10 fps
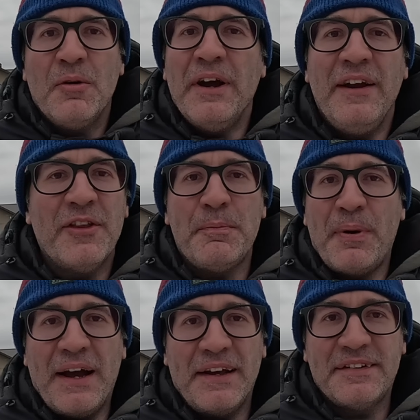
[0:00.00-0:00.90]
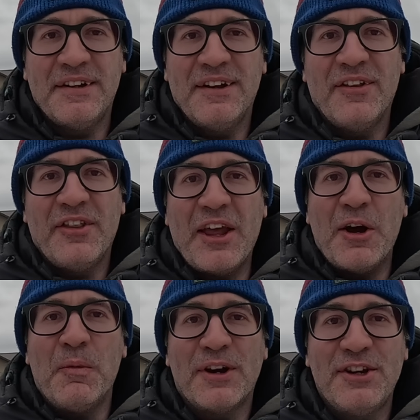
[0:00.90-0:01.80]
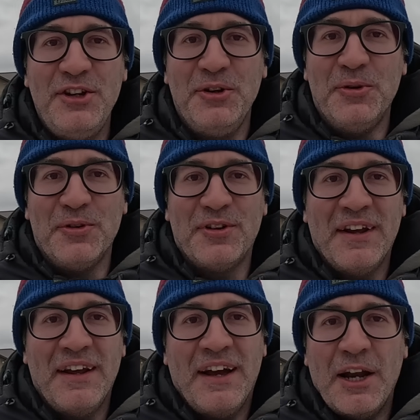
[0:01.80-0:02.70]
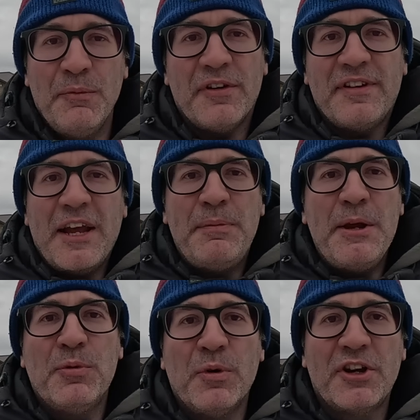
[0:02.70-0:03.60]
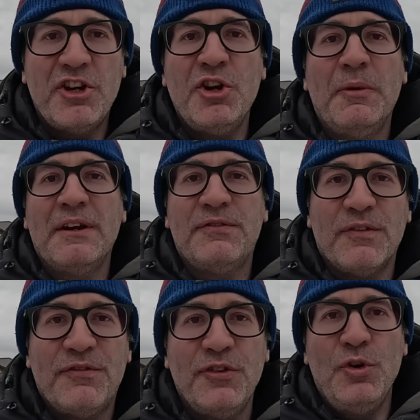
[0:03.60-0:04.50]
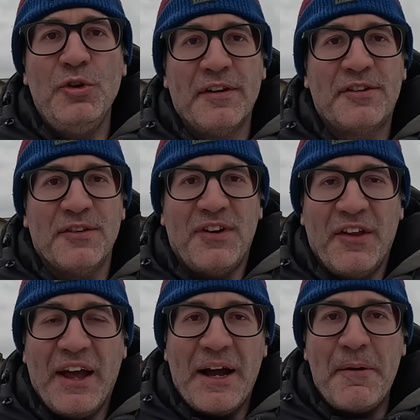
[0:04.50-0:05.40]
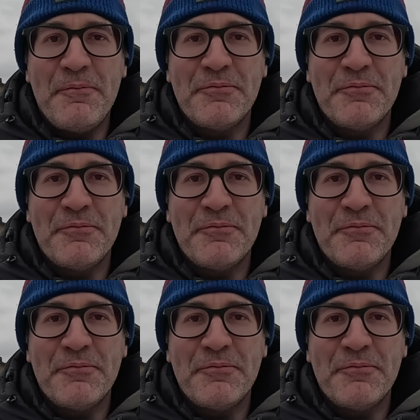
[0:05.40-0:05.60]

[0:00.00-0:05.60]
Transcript: In the past, there were queues. And I'm not saying people were queuing for food and stuff like that.